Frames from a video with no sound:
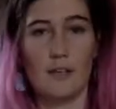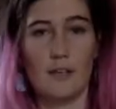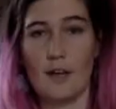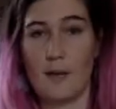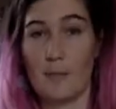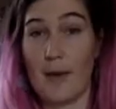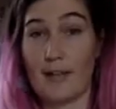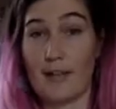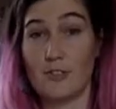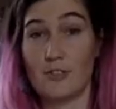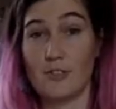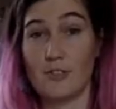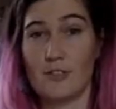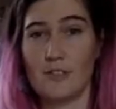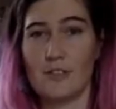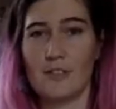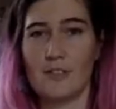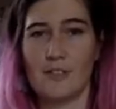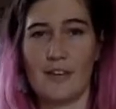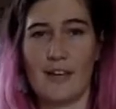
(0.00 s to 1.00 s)
a
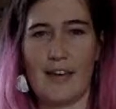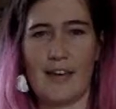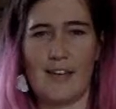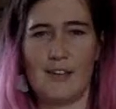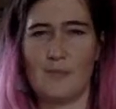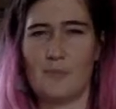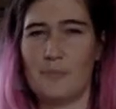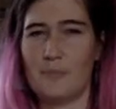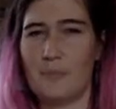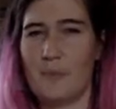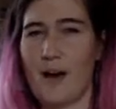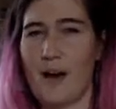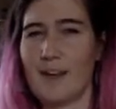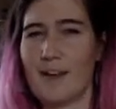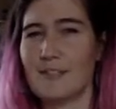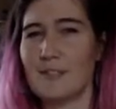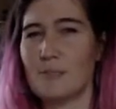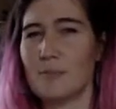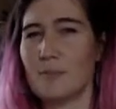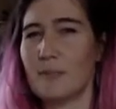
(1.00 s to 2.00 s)
pencil and
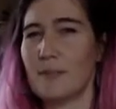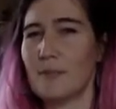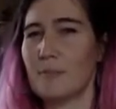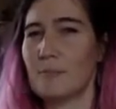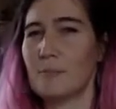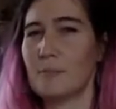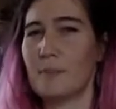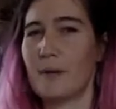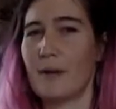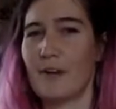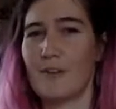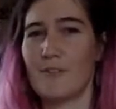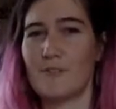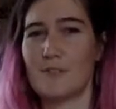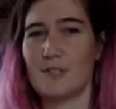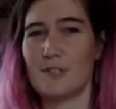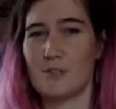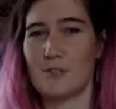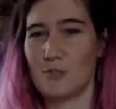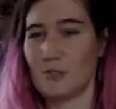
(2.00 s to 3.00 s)
possibly a pair of
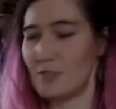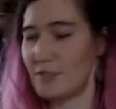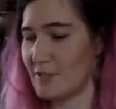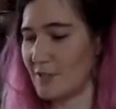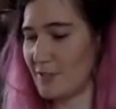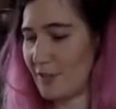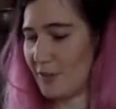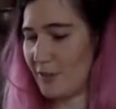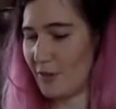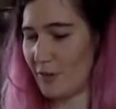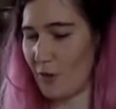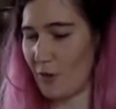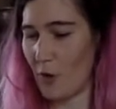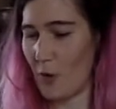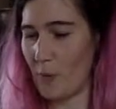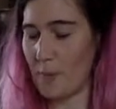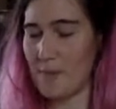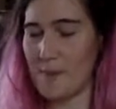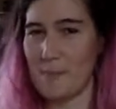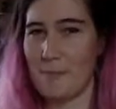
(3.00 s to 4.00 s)
scissors to
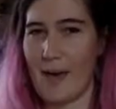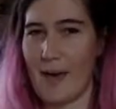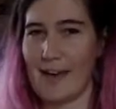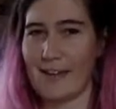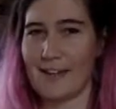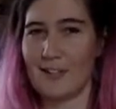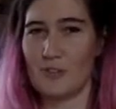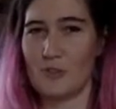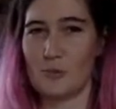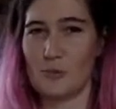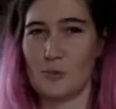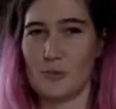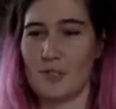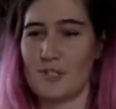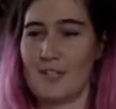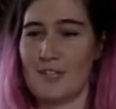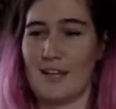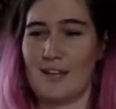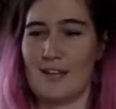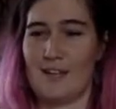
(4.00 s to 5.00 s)
open the package. We'll
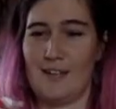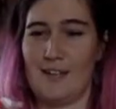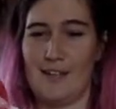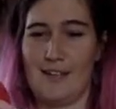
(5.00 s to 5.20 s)
see.